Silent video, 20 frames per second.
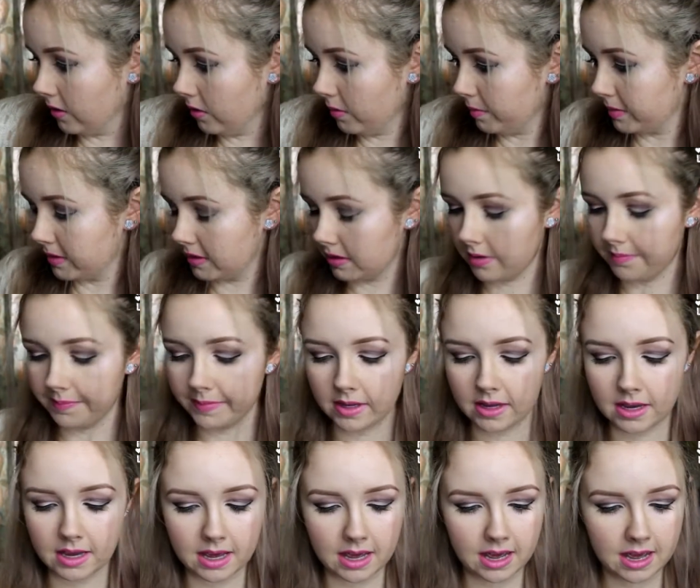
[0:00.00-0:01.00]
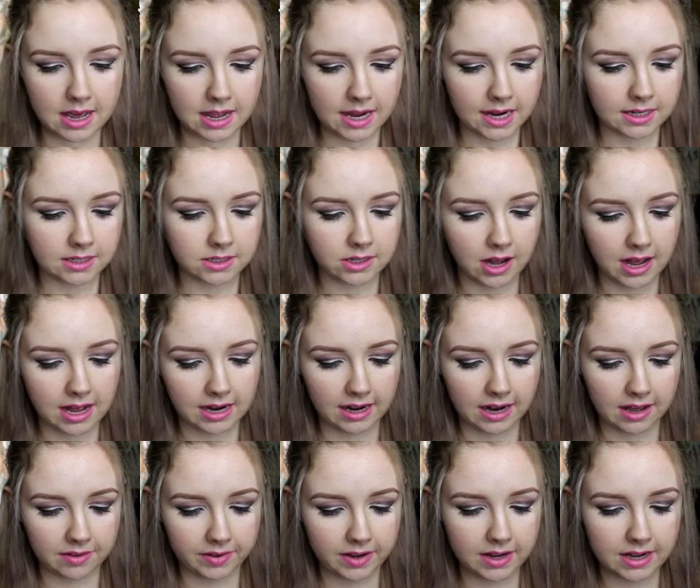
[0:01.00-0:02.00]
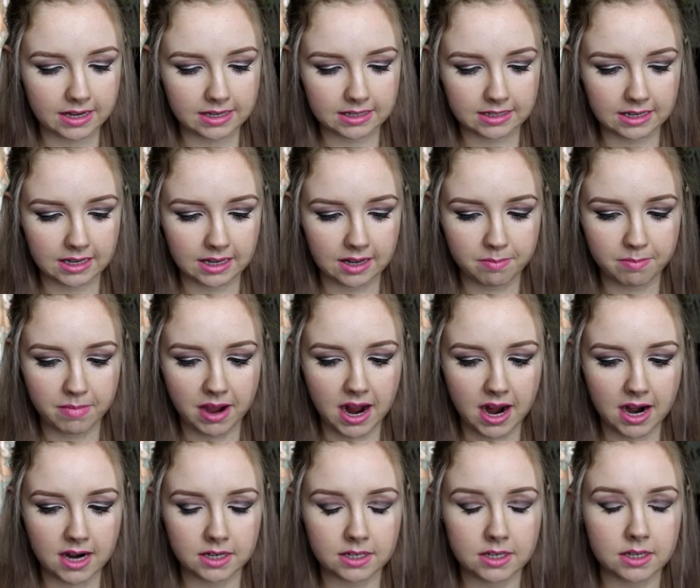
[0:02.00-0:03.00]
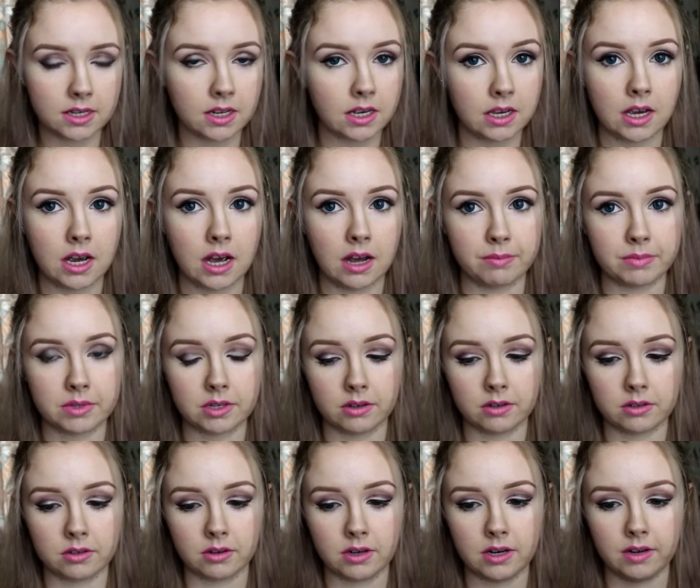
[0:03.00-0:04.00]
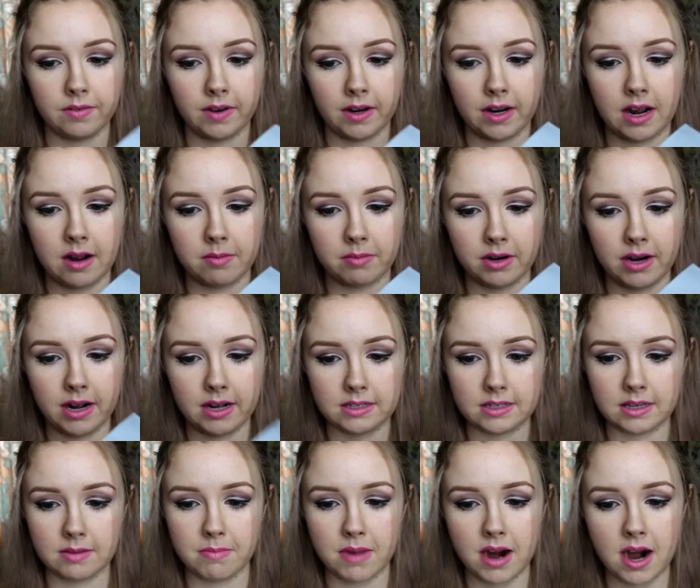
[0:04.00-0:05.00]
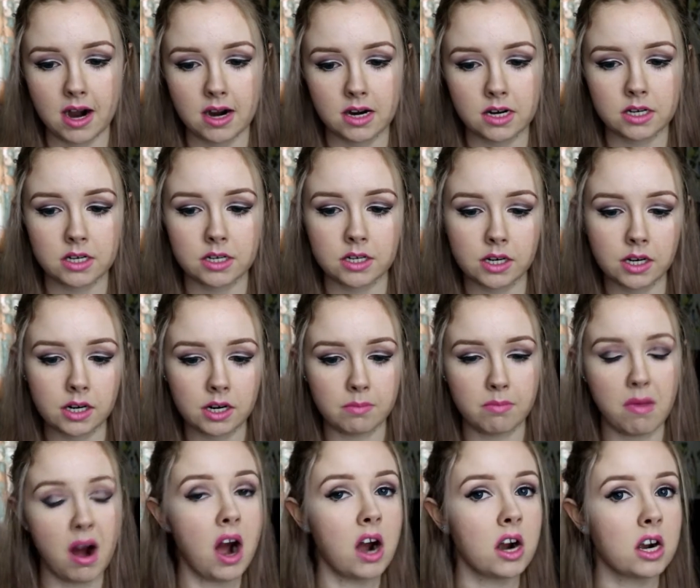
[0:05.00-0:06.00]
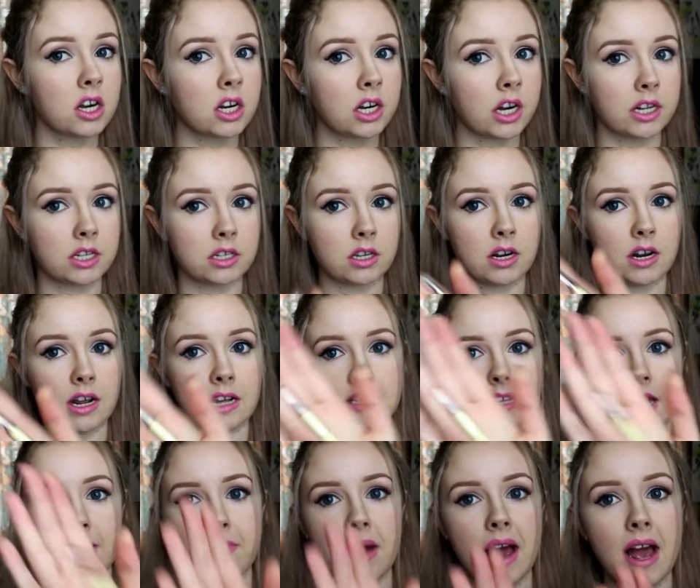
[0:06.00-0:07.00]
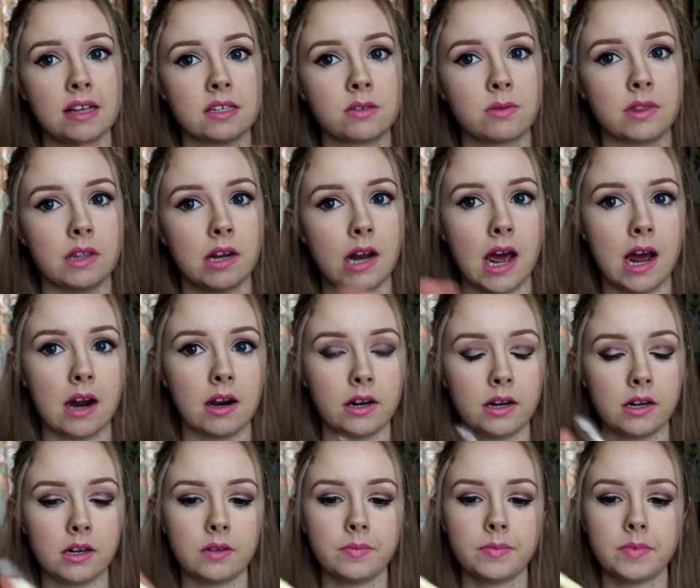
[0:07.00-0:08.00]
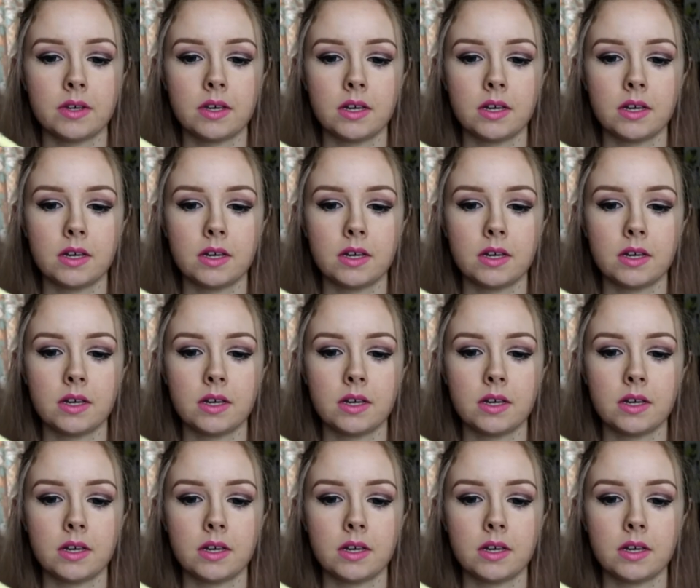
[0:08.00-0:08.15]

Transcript: Oops. And I love it, is the Mask. I'm so sorry if I can't pronounce it. Mask? It's like mask with an R in it.